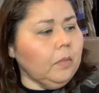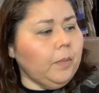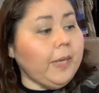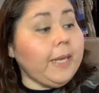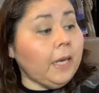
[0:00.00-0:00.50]

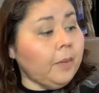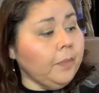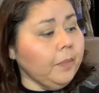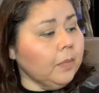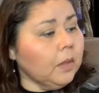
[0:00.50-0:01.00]

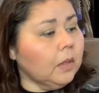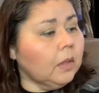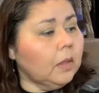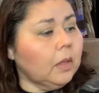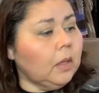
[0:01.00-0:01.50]
PM,
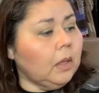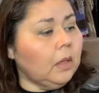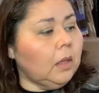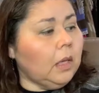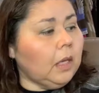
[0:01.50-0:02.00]

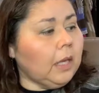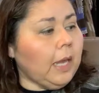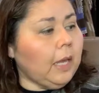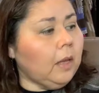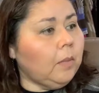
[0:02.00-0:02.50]
it
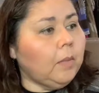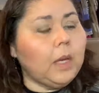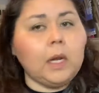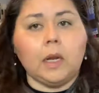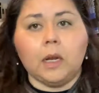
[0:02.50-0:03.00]
came
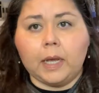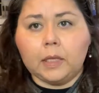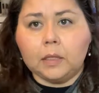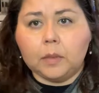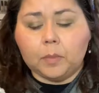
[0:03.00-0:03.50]
in a
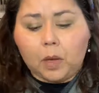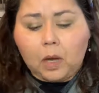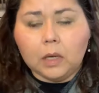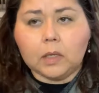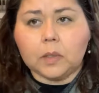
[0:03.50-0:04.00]
nice
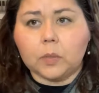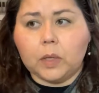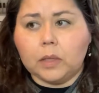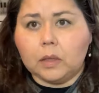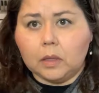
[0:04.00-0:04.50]
box
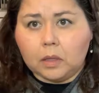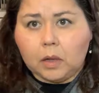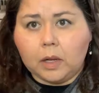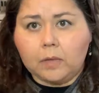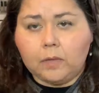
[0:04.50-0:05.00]
with a
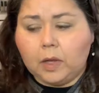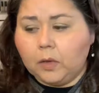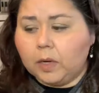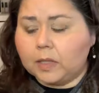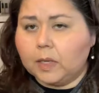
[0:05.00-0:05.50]
lot of
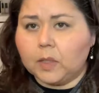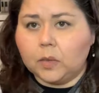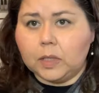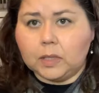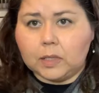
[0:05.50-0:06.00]
other
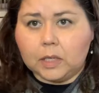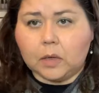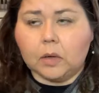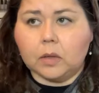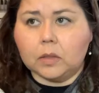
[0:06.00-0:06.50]
accessories, the
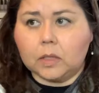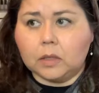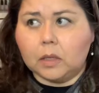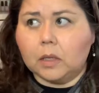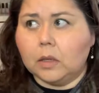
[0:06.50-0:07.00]
stickers and
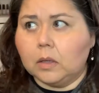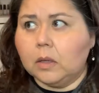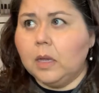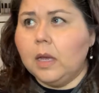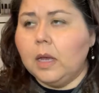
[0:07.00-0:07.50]
the little
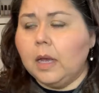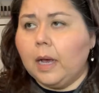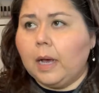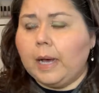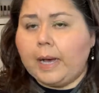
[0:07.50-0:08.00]

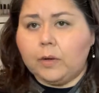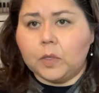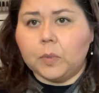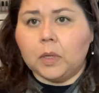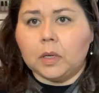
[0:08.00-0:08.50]
uh, address
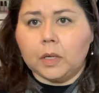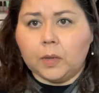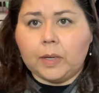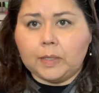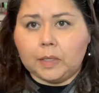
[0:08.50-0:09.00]
book and the
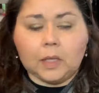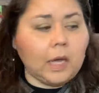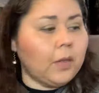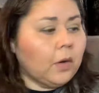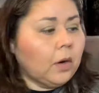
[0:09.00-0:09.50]
rest of the
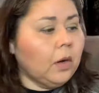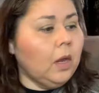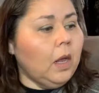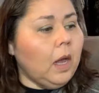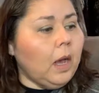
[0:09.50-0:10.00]
other
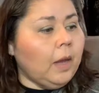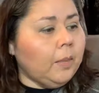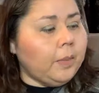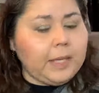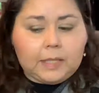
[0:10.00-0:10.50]

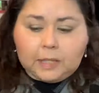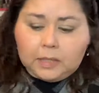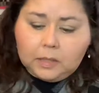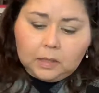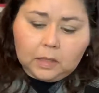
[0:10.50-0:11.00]
um,
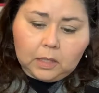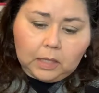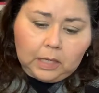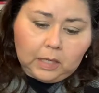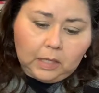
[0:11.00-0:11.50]
pieces
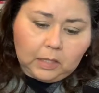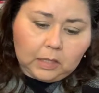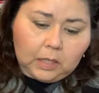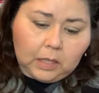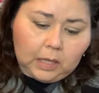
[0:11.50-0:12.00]
in it.